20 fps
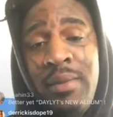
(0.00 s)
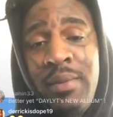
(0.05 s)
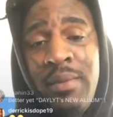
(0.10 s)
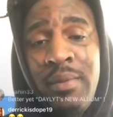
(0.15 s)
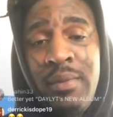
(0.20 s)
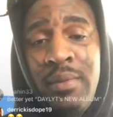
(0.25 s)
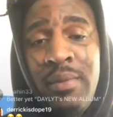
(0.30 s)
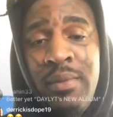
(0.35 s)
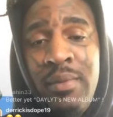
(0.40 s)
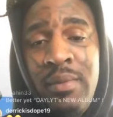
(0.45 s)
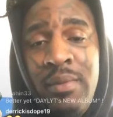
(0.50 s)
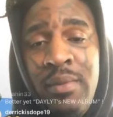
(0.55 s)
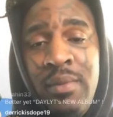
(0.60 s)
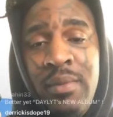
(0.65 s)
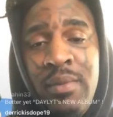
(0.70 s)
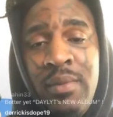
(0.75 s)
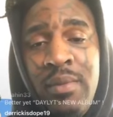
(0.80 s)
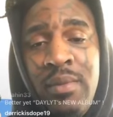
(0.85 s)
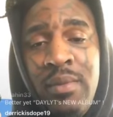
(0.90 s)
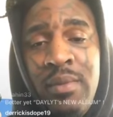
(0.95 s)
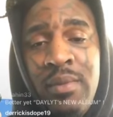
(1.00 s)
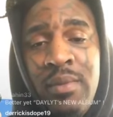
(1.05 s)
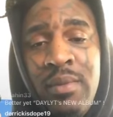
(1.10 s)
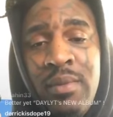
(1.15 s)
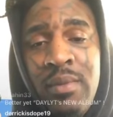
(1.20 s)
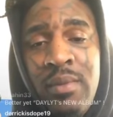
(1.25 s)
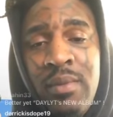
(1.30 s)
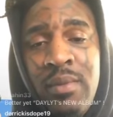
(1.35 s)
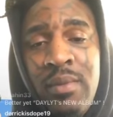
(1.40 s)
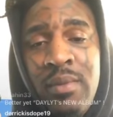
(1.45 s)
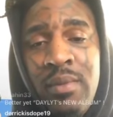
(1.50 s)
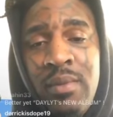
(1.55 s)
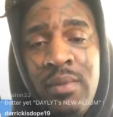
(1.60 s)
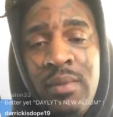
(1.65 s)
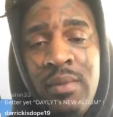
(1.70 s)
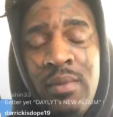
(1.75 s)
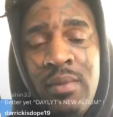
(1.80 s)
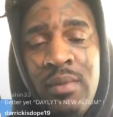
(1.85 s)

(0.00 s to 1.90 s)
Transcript: No one is speaking in this clip.